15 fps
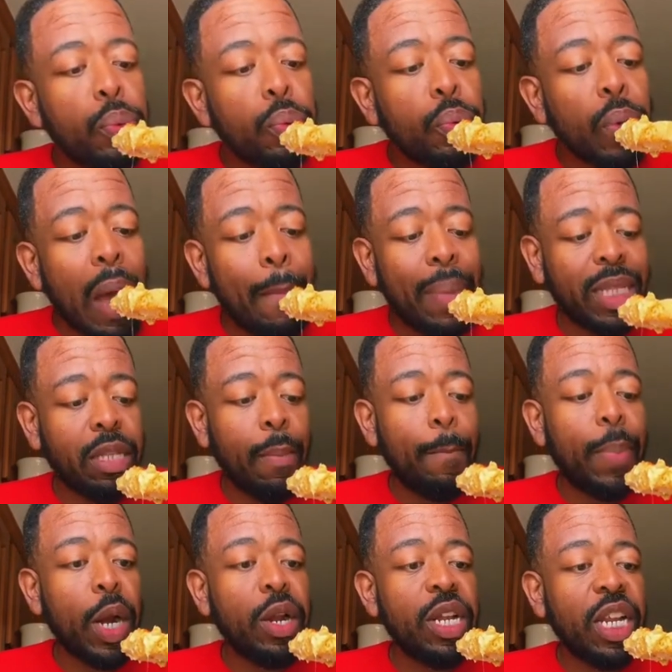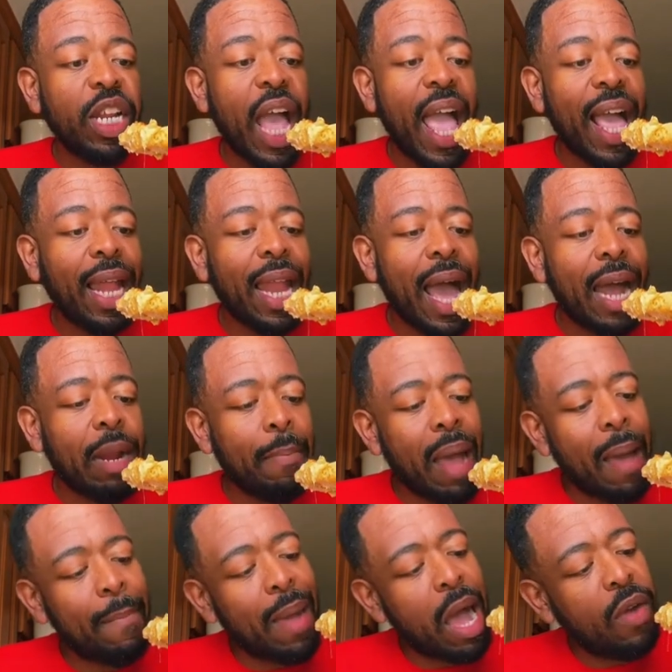I'm about to burn the hell out of
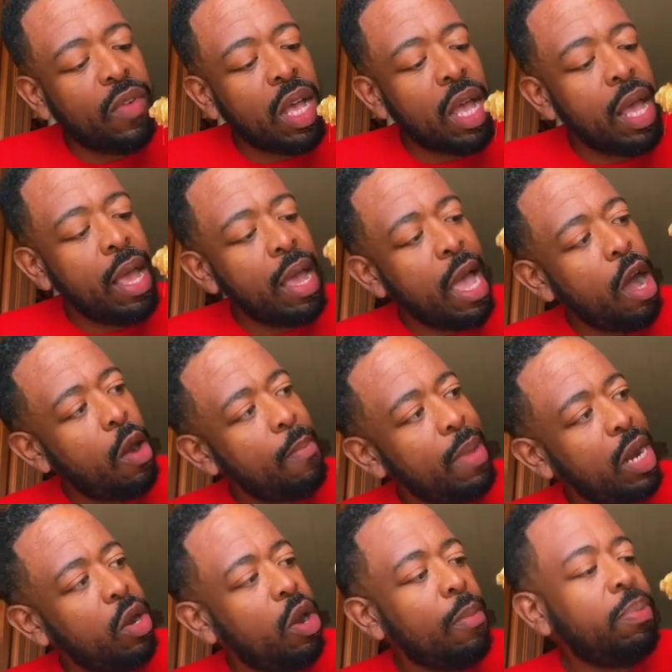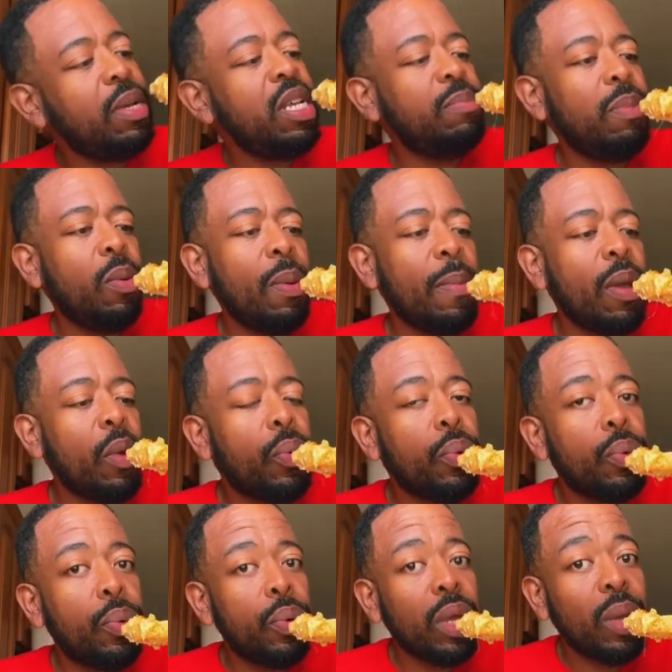my mouth. Help me, Lord. Please be with me.
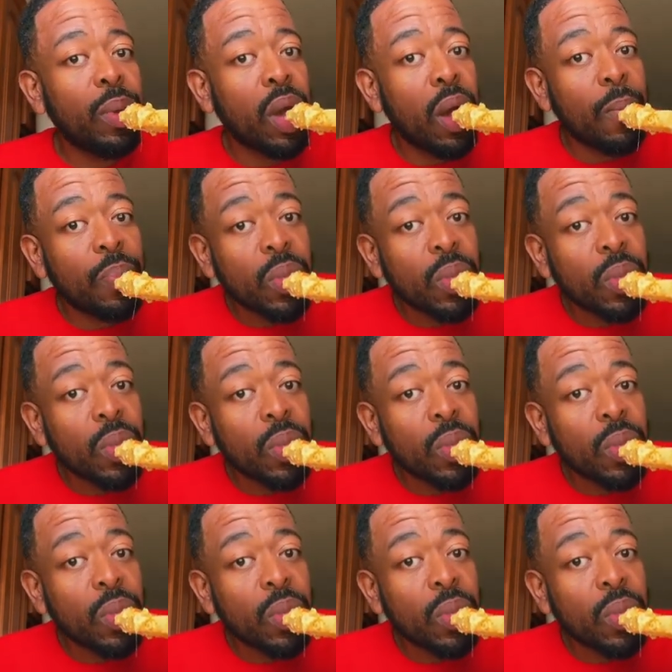Here we go.